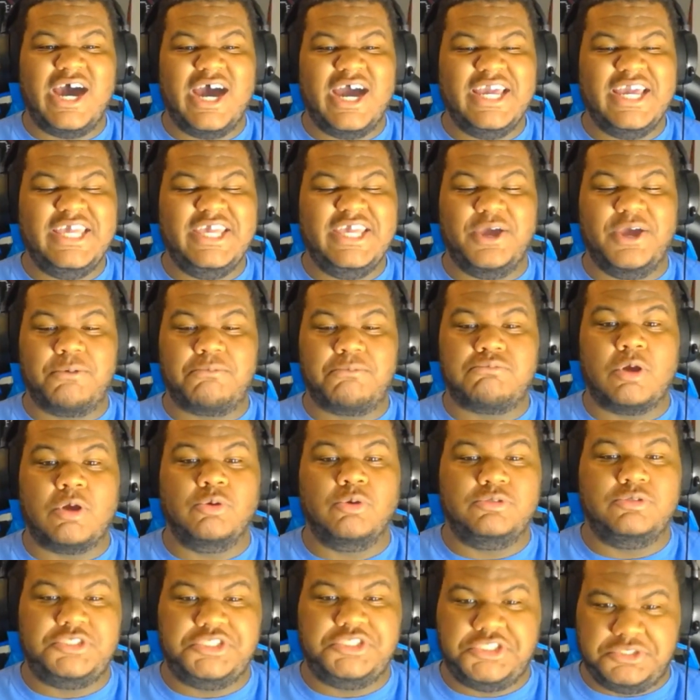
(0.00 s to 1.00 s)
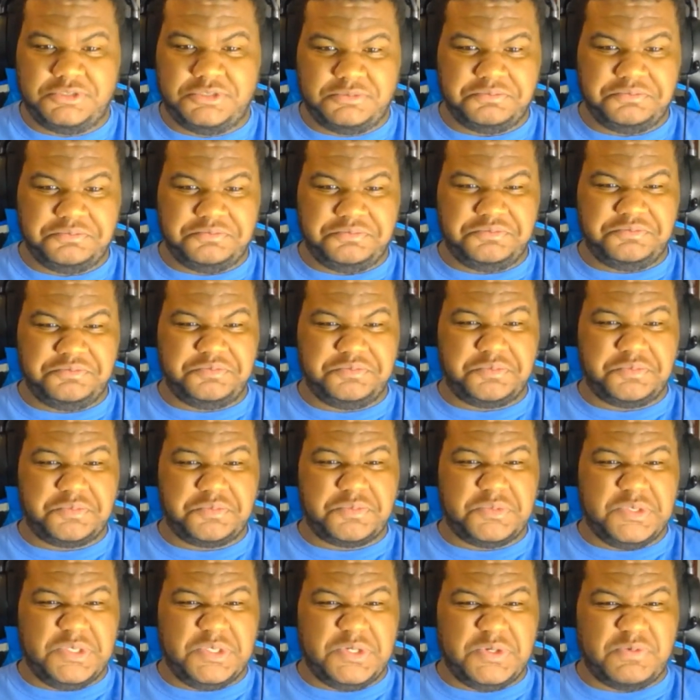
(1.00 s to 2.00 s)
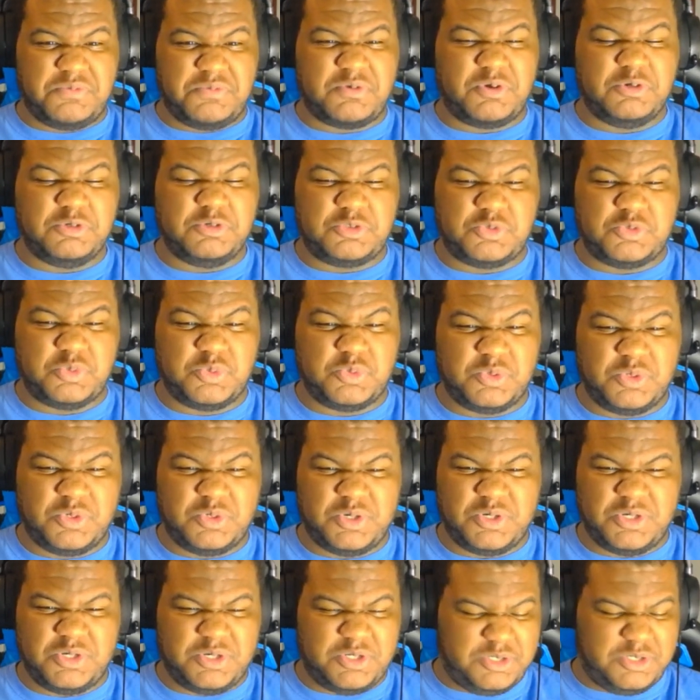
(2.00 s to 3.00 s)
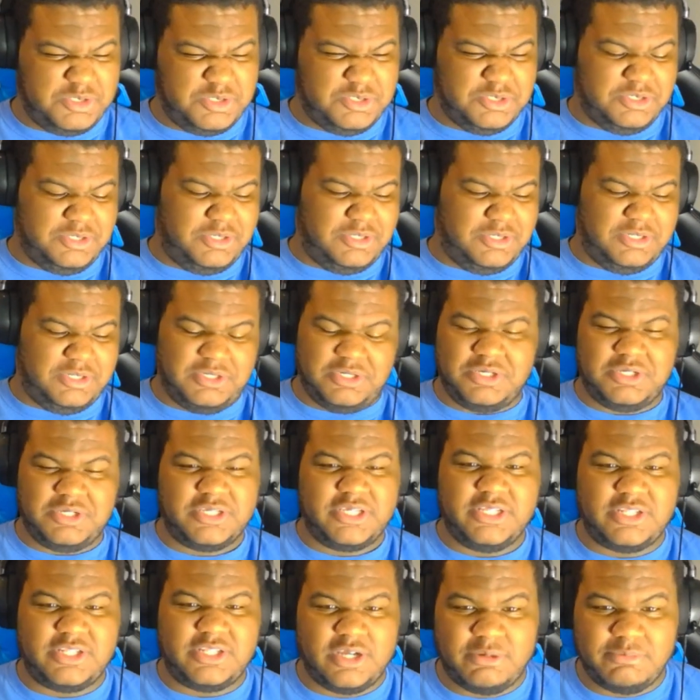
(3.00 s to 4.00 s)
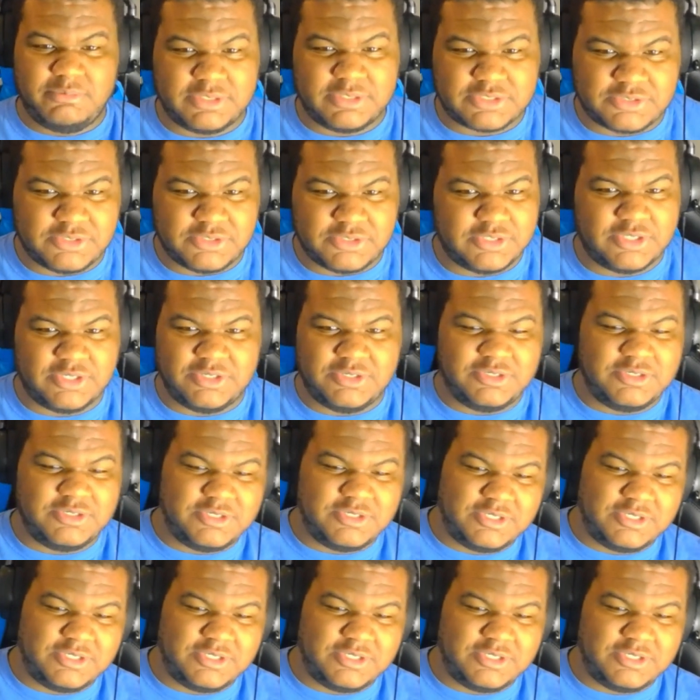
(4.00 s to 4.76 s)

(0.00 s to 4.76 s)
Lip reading: He a roach. Roach. Ugh. Get that off my screen though.